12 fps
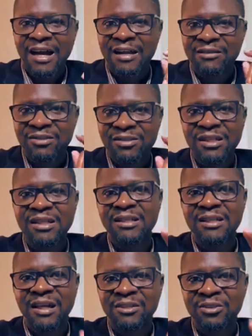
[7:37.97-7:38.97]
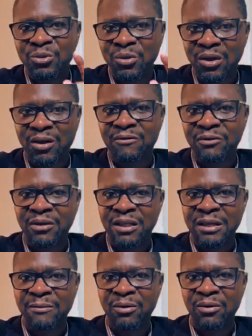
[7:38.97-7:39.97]
And see that you love
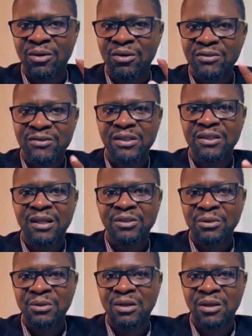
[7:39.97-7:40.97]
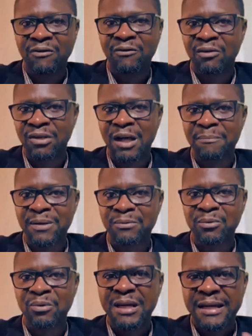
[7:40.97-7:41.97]
your neighbor. See that you love other
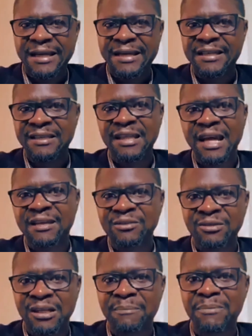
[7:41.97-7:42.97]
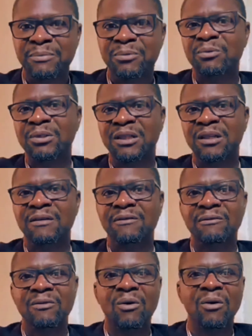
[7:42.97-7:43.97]
people. Ignite other people with the
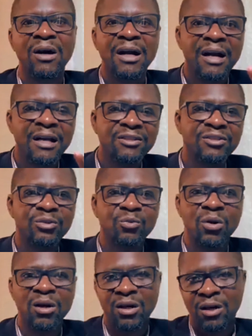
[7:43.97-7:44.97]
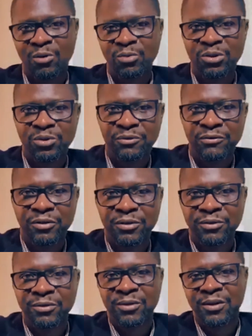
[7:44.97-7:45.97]
love of God and see what God will do
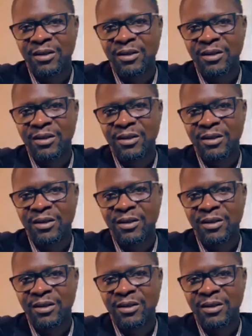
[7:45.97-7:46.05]
for you.